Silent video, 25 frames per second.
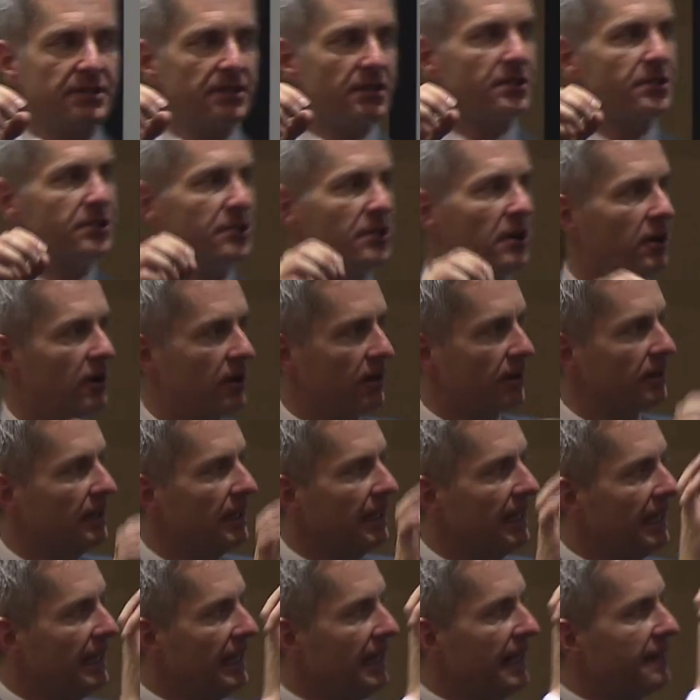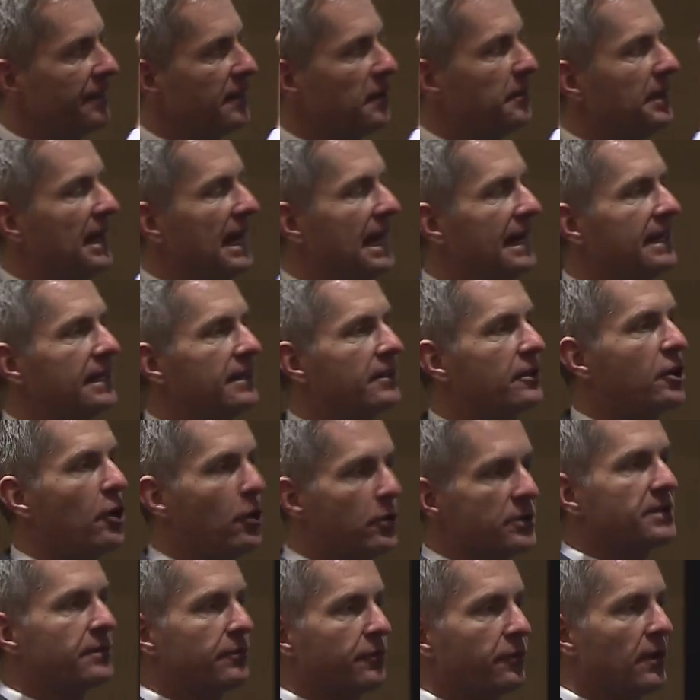is the star, the planet
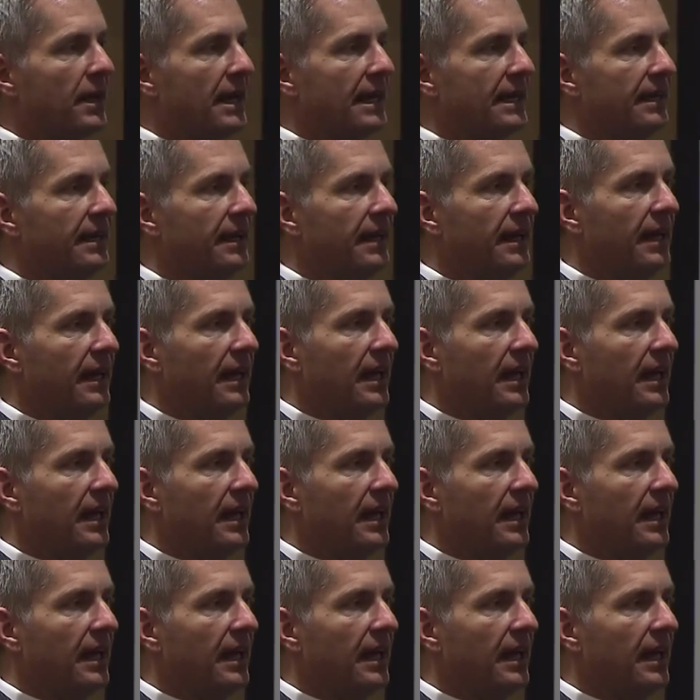goes in front,